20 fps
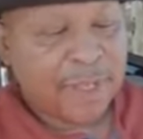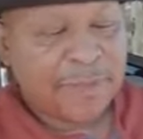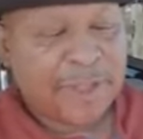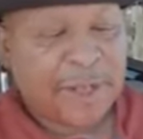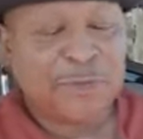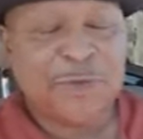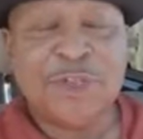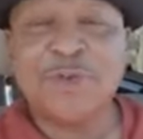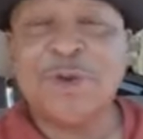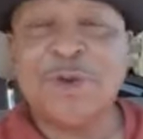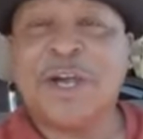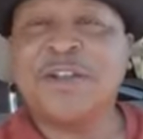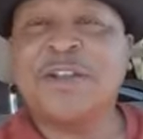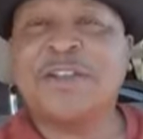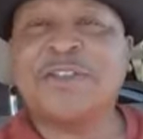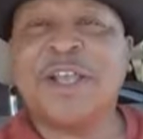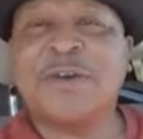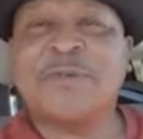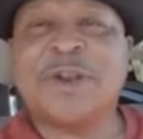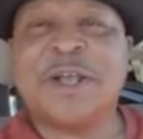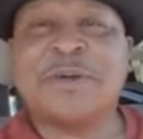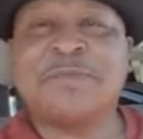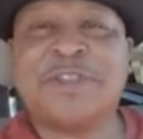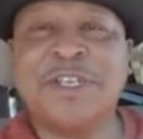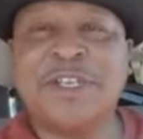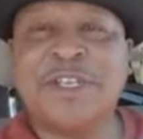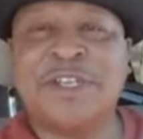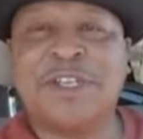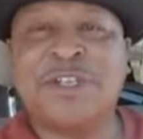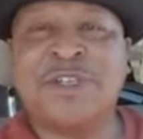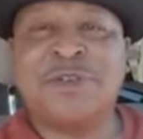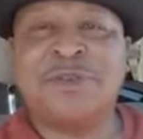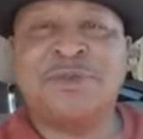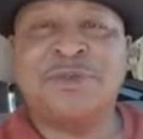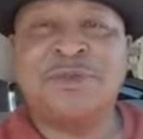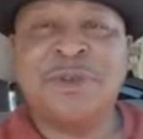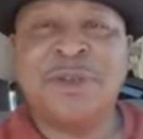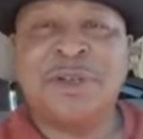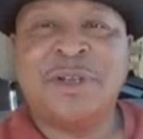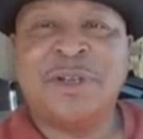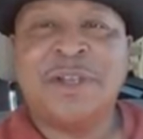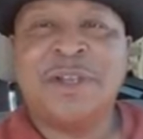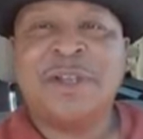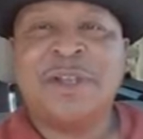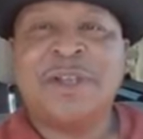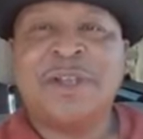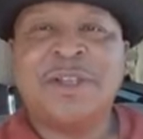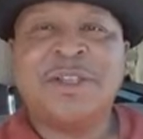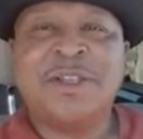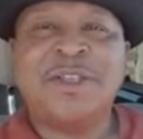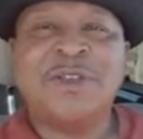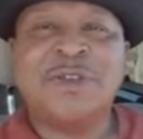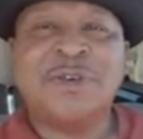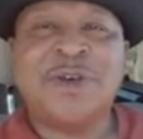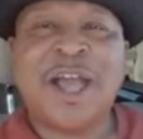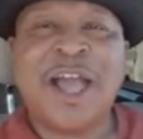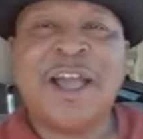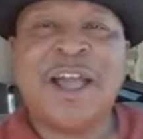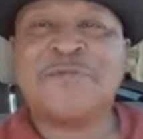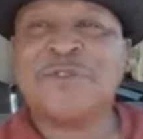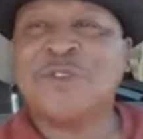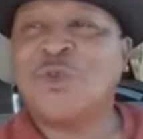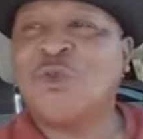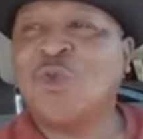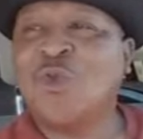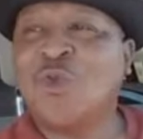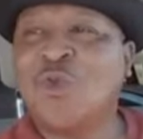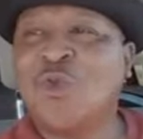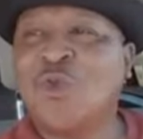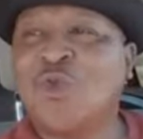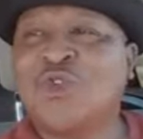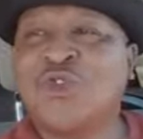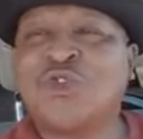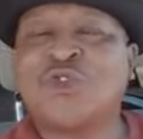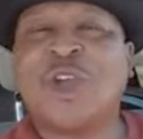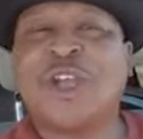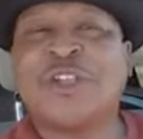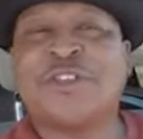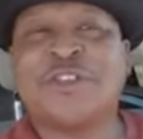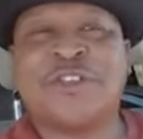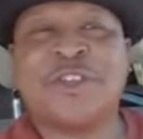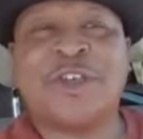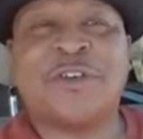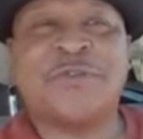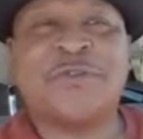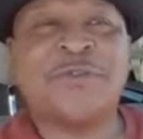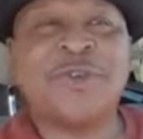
that when you understand what I'm teaching you, you don't have to stress yourself.